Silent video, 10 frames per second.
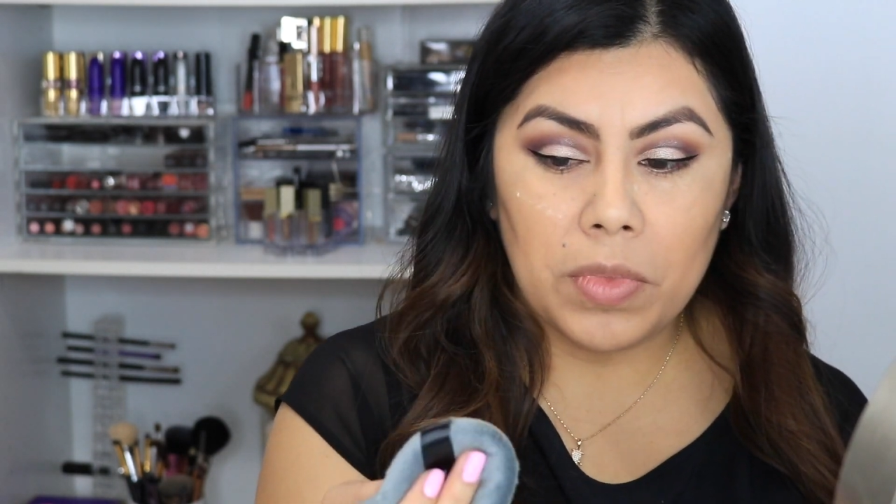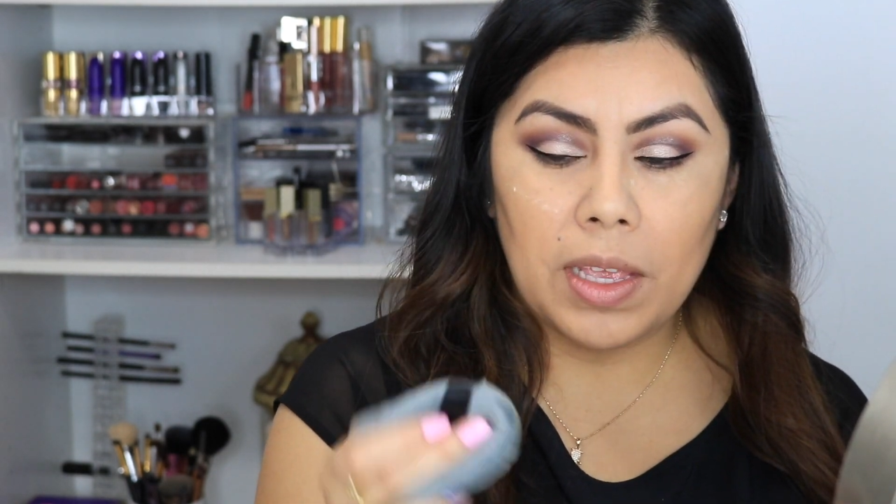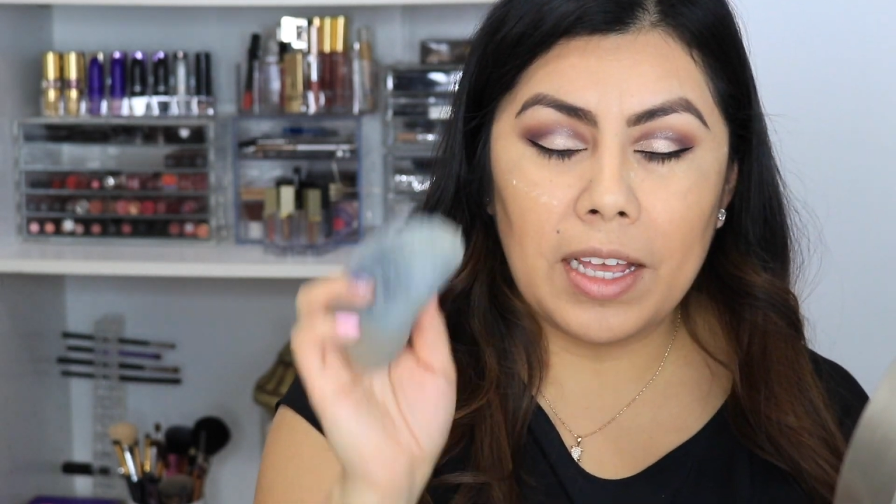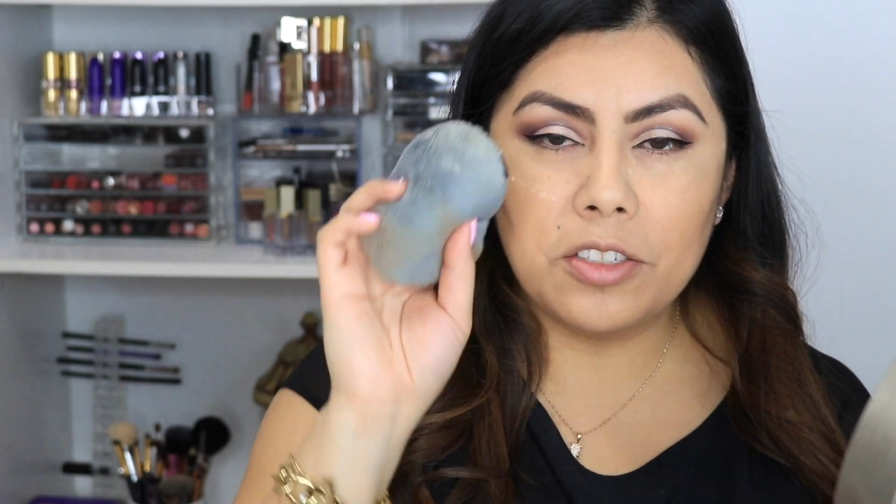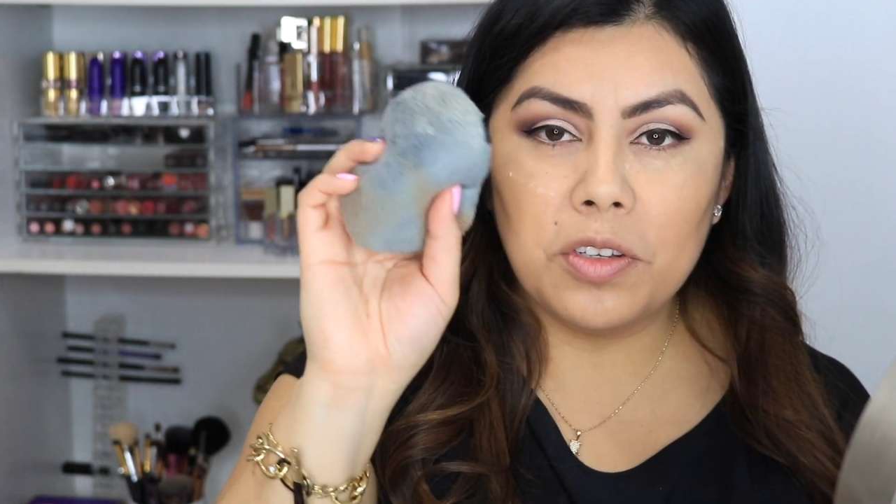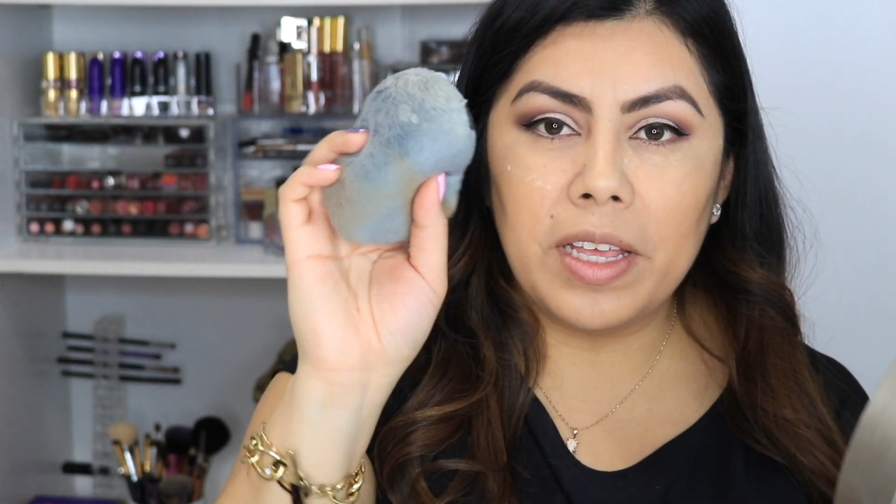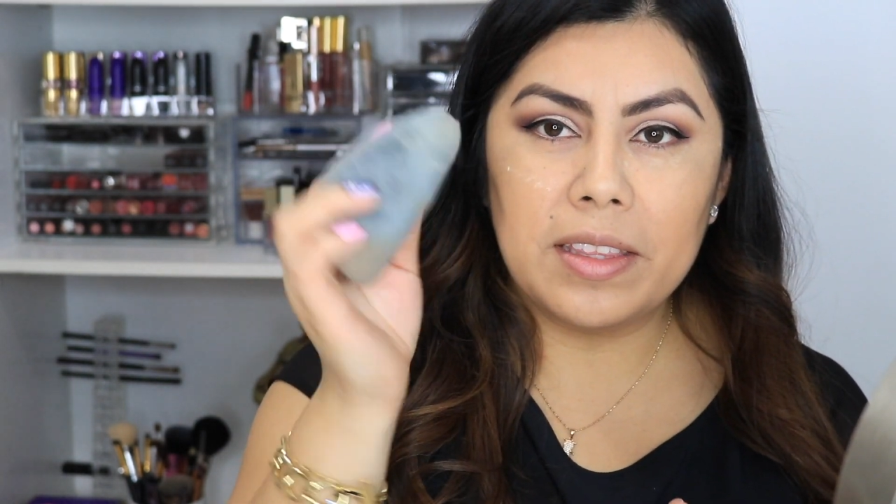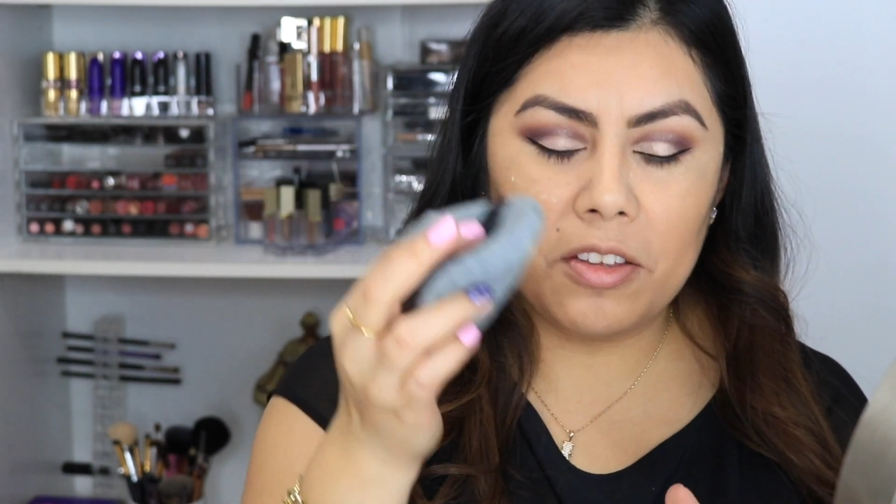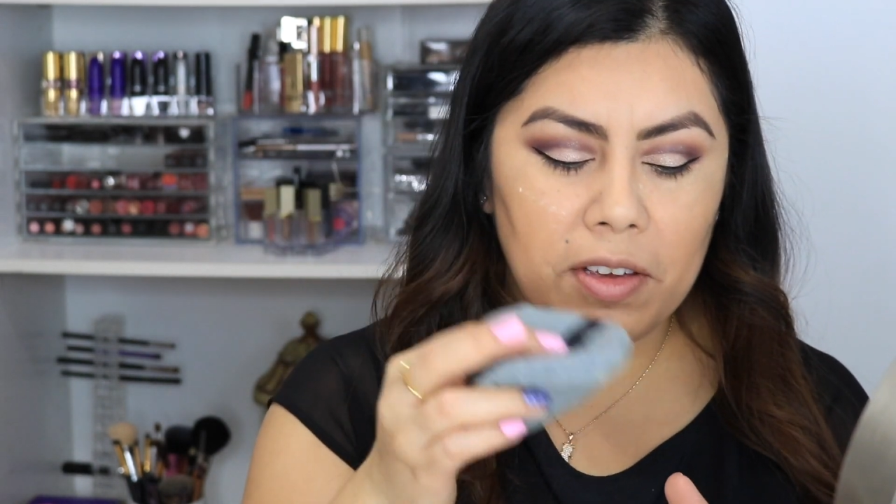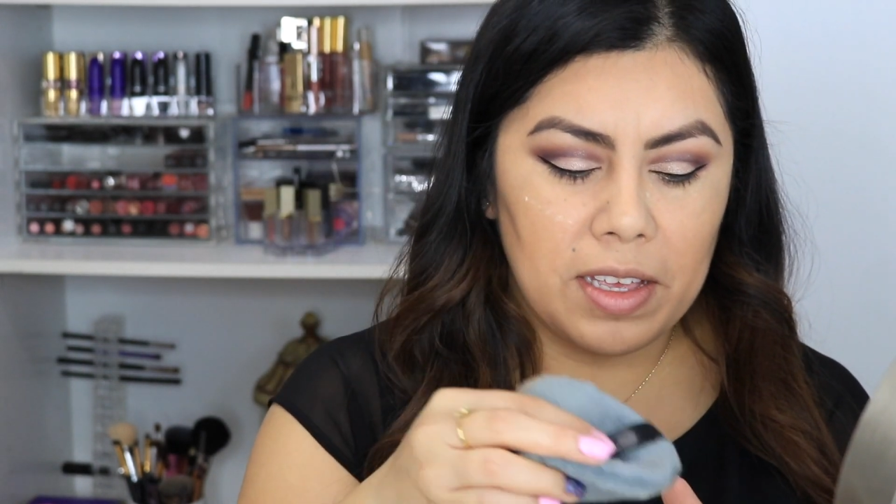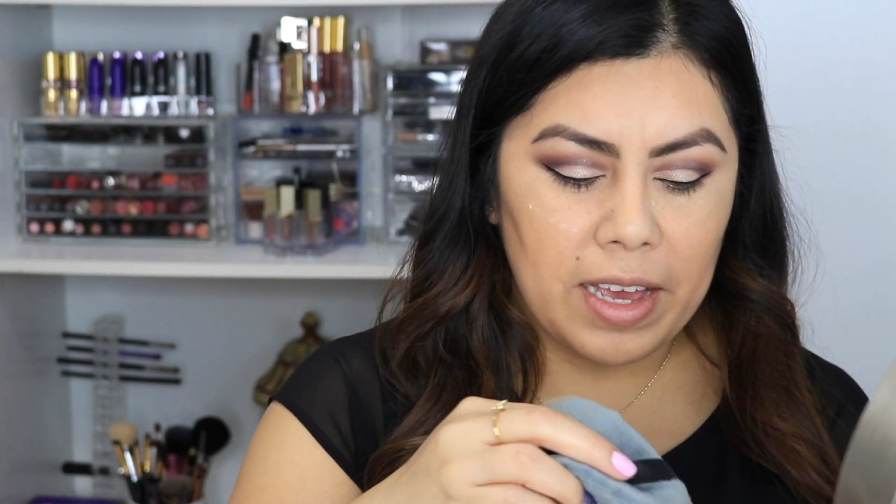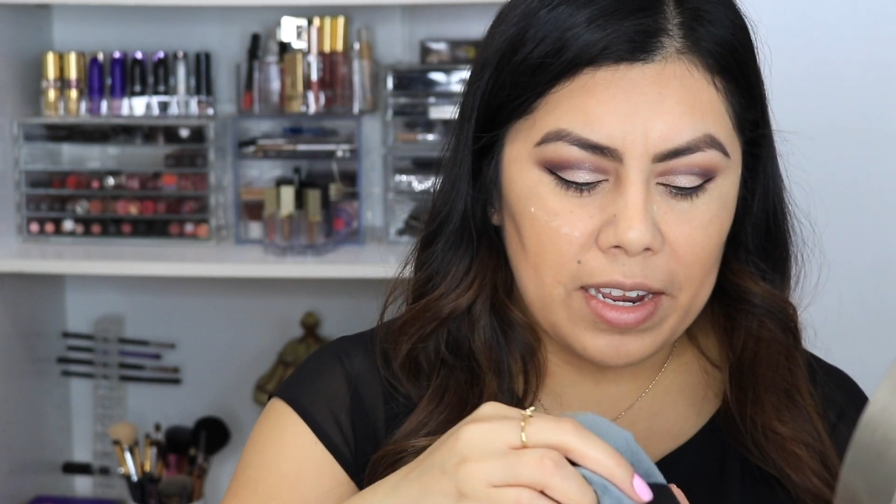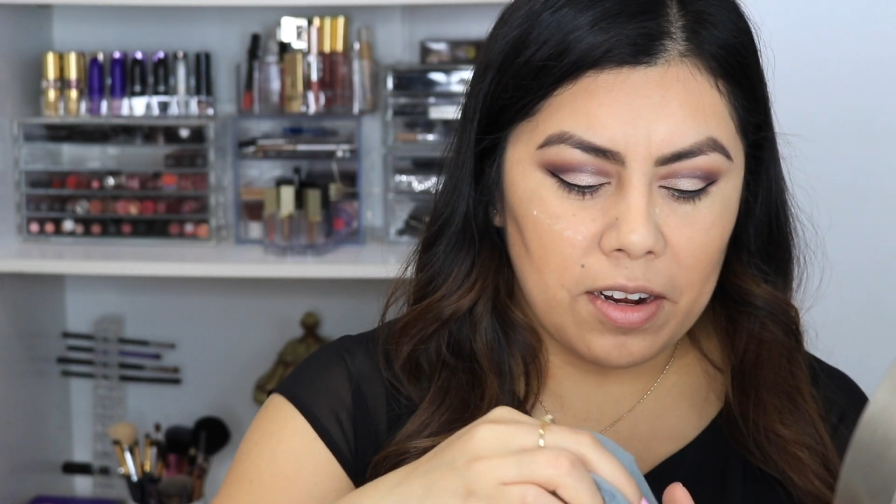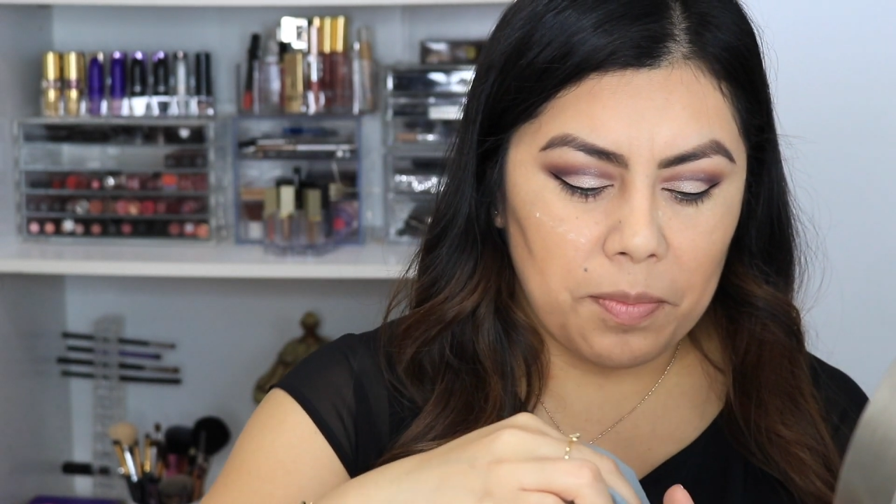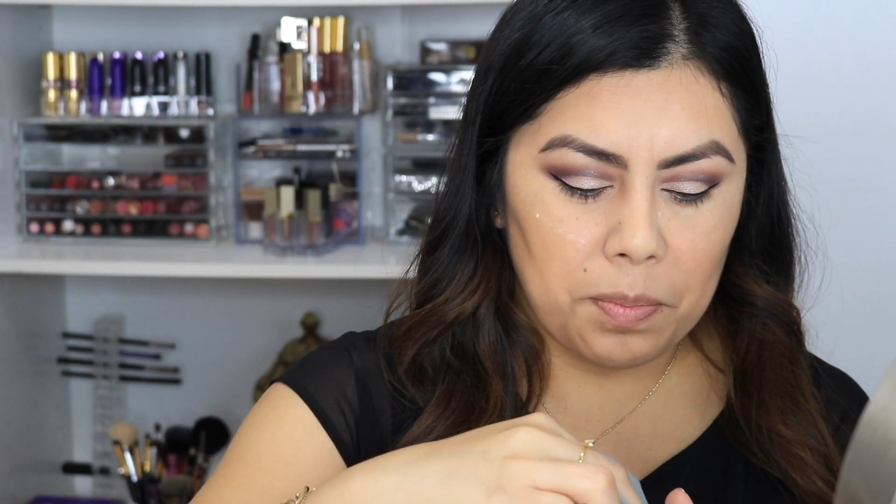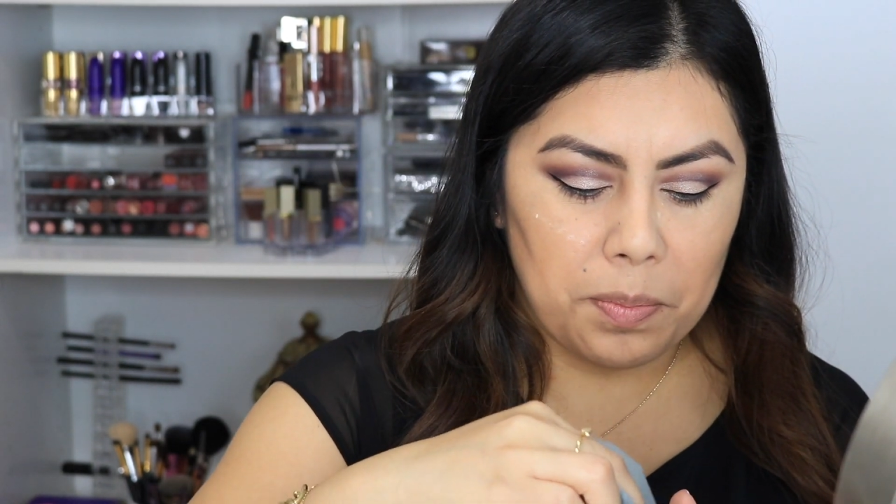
I do like that you can kind of